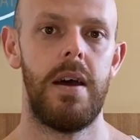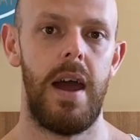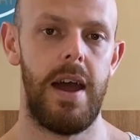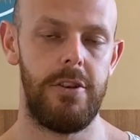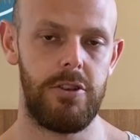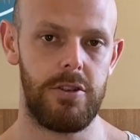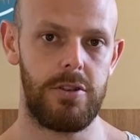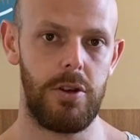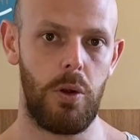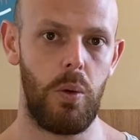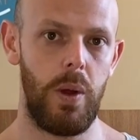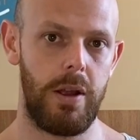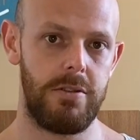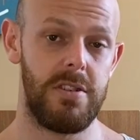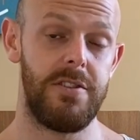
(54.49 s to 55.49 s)
And just a
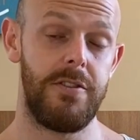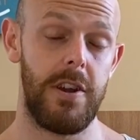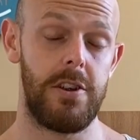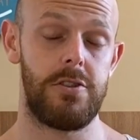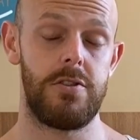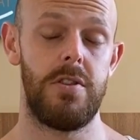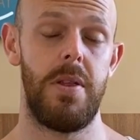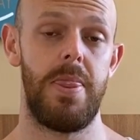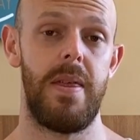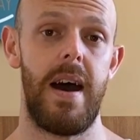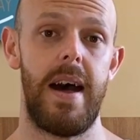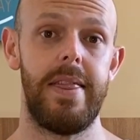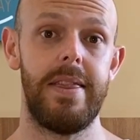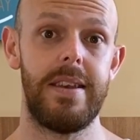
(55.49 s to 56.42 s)
quick refresher on that,